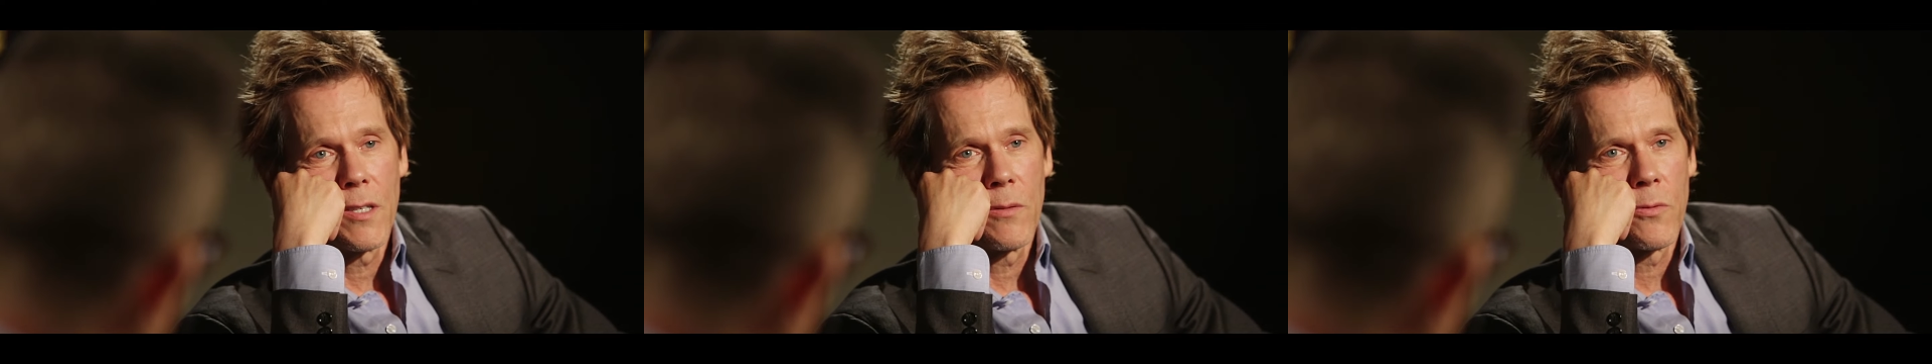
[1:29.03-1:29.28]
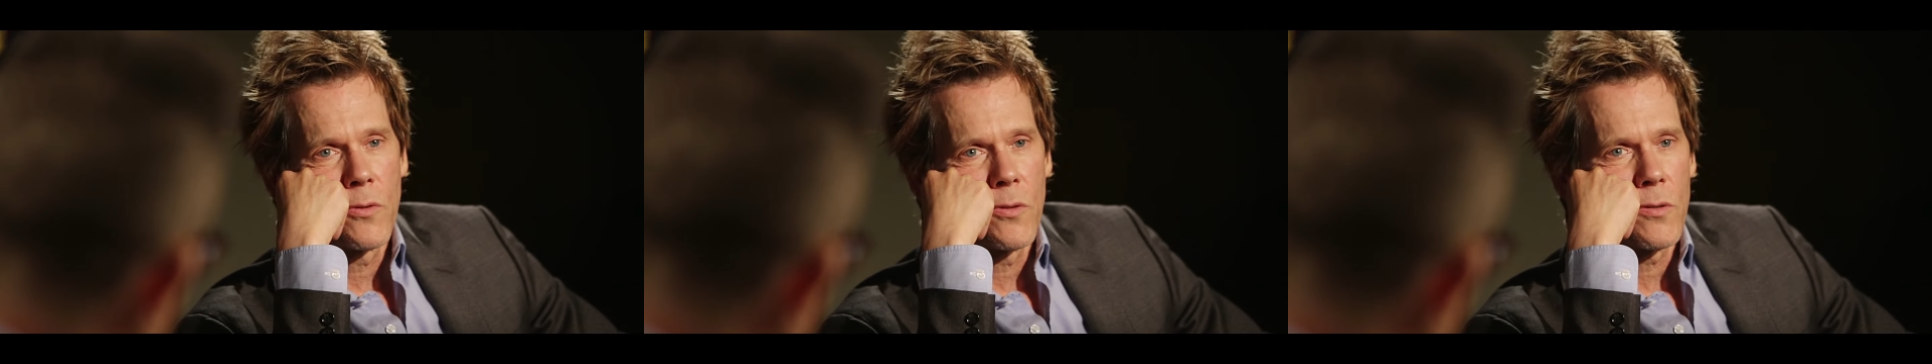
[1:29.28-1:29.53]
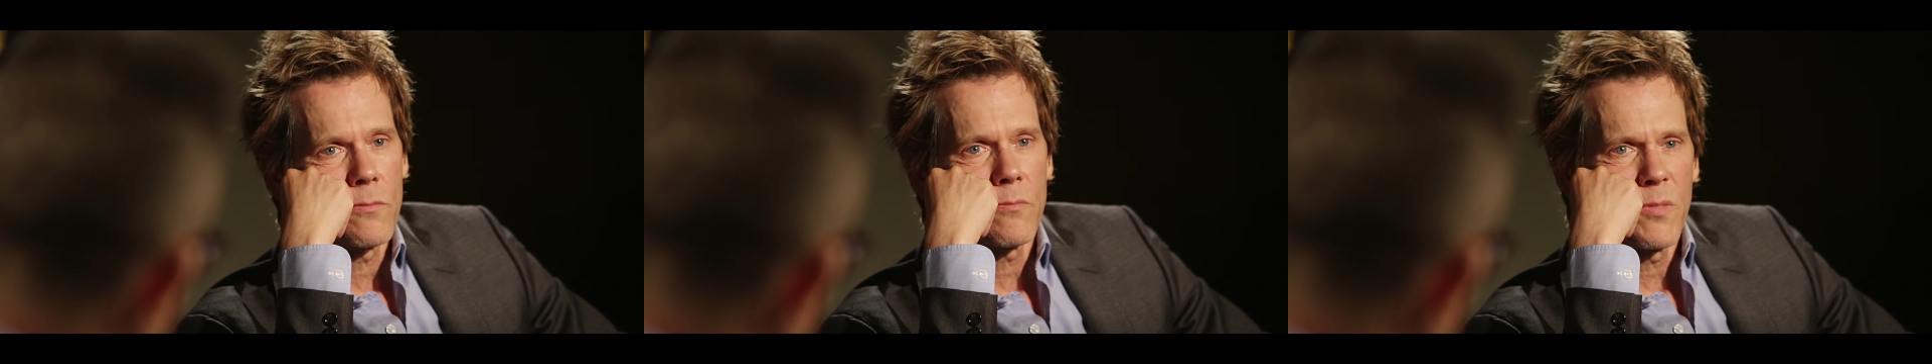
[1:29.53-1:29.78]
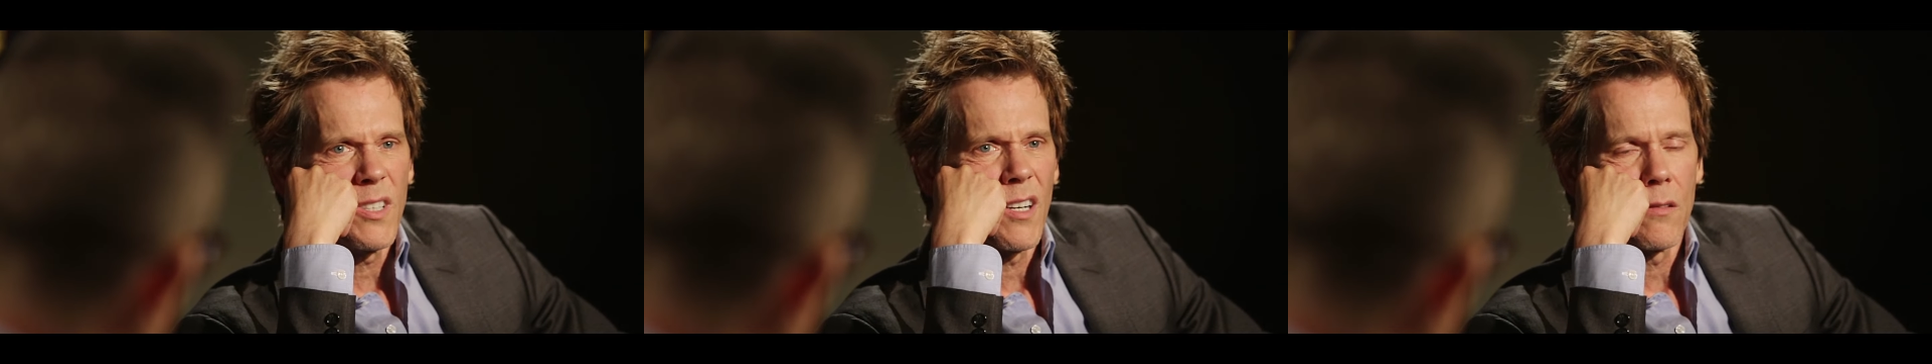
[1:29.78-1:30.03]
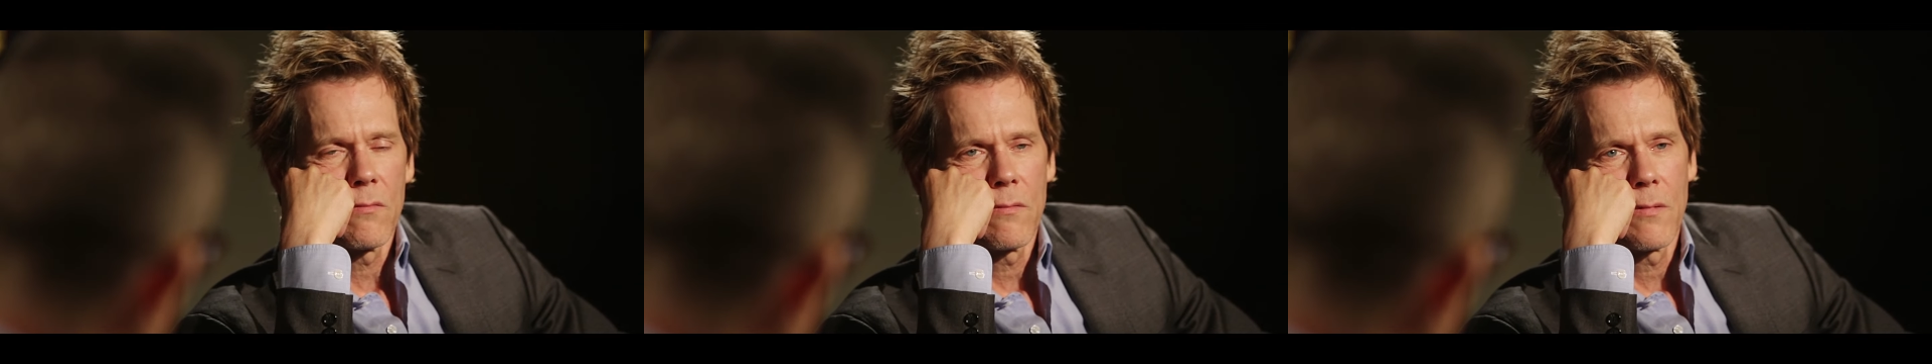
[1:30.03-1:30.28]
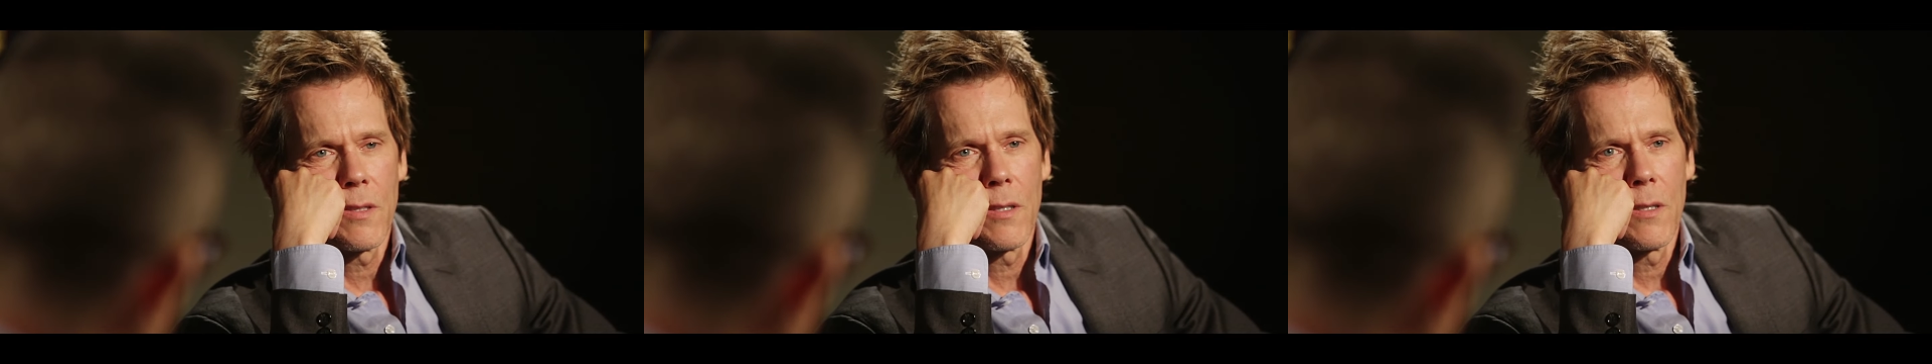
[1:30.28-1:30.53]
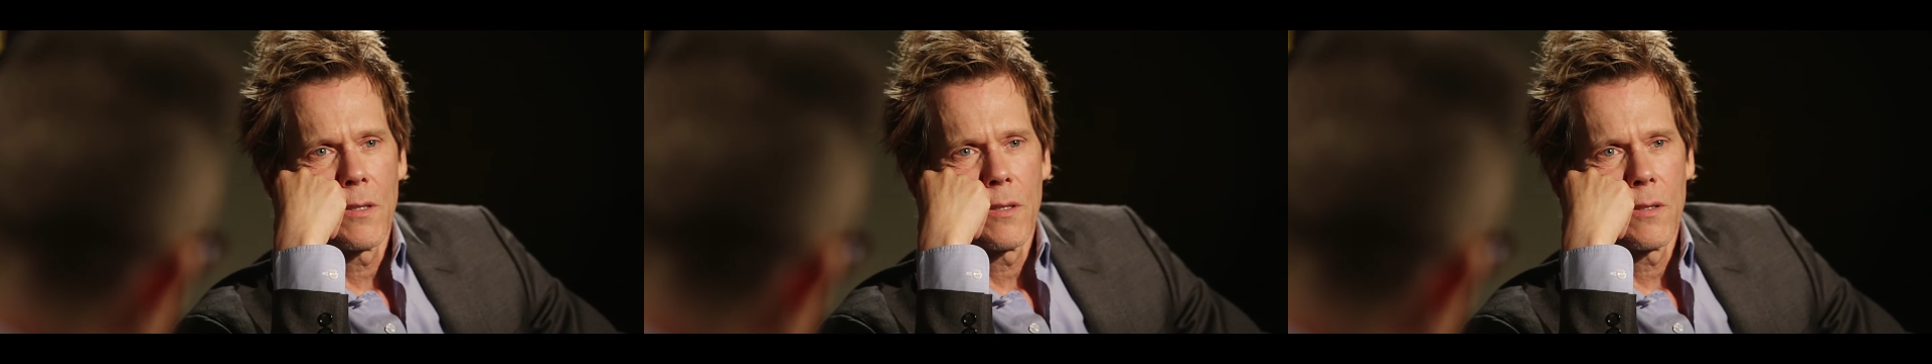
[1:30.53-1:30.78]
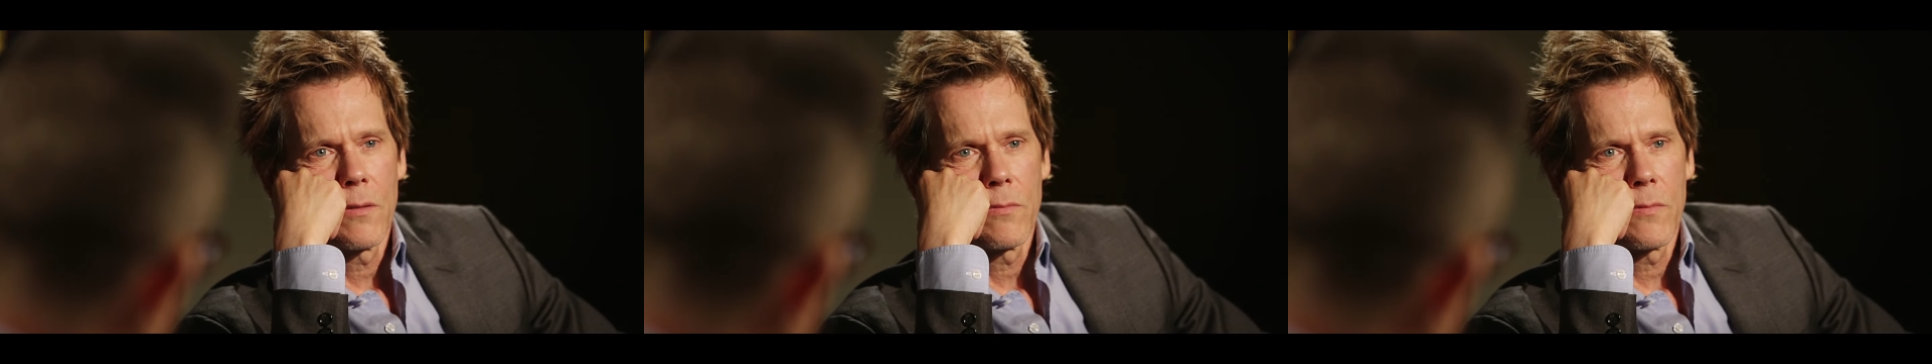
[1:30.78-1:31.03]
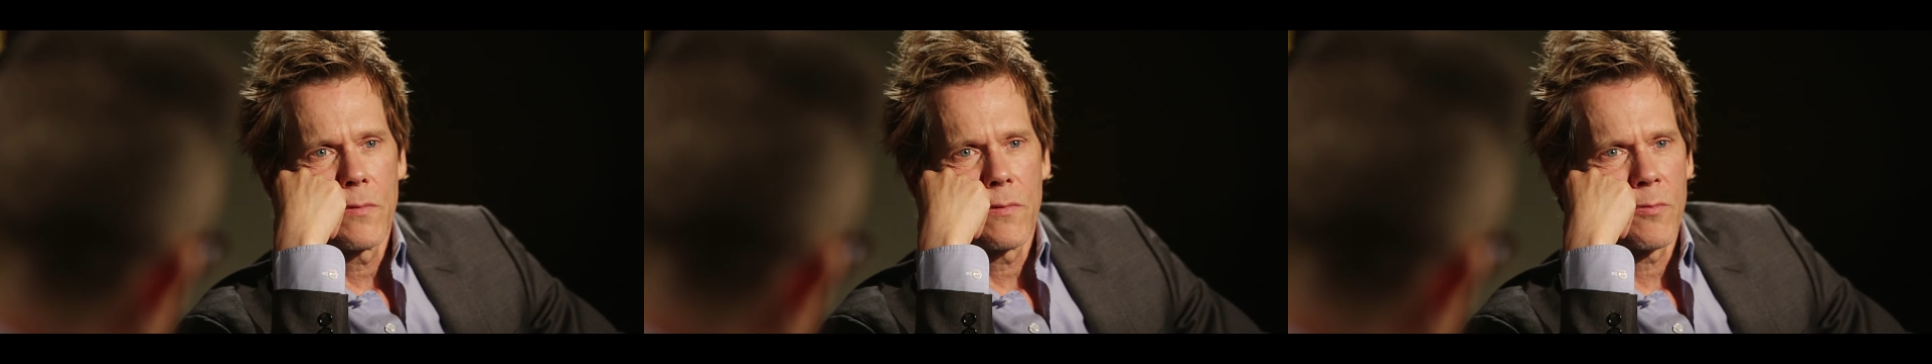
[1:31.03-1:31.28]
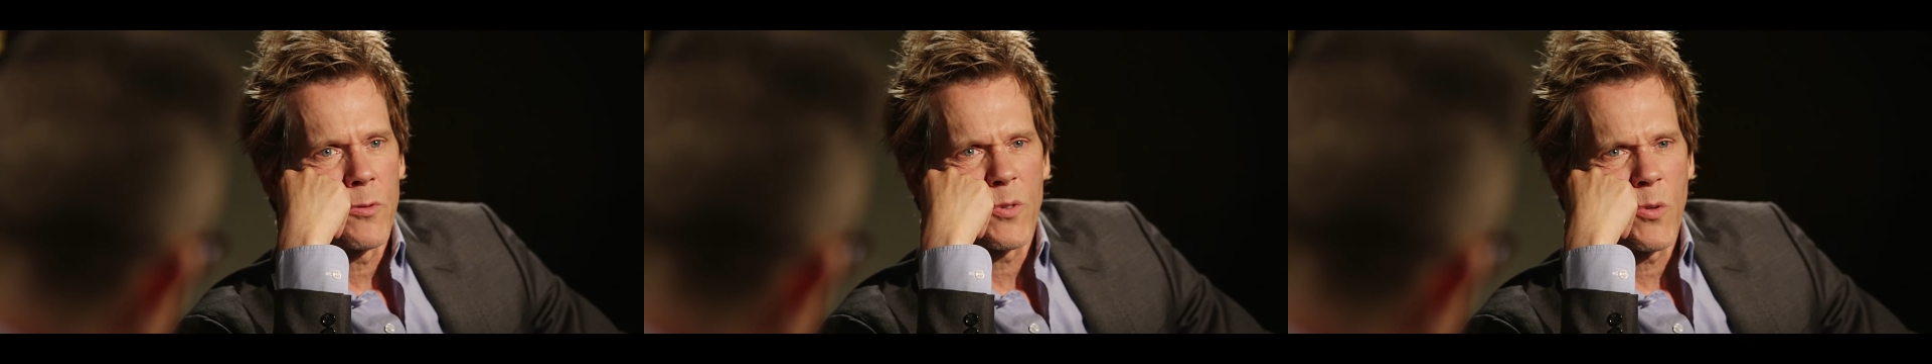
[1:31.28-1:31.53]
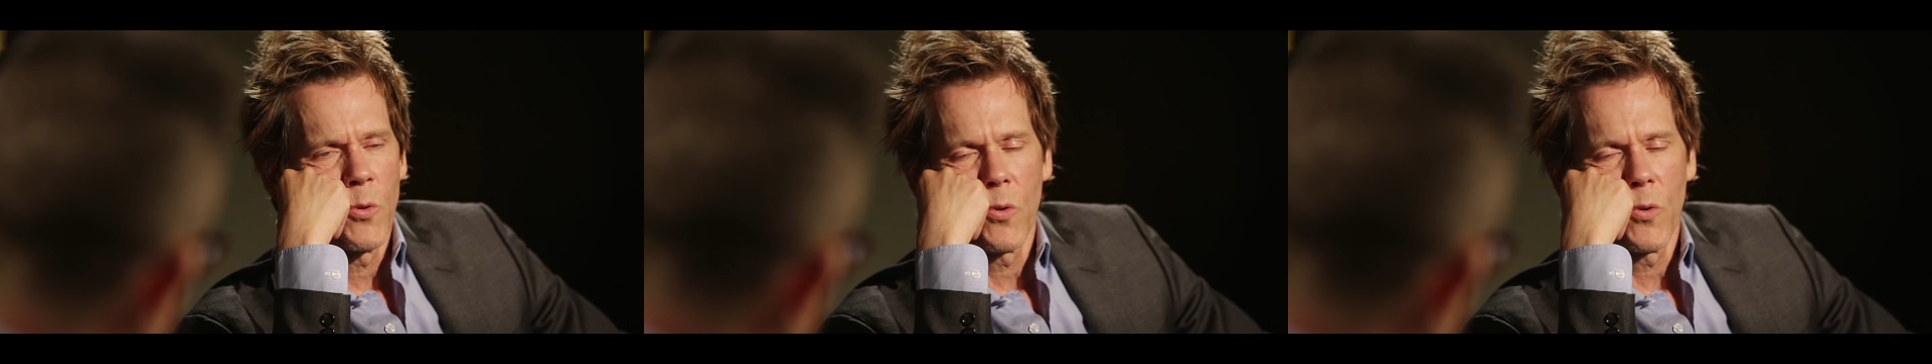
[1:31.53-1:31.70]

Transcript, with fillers: They were, you know, through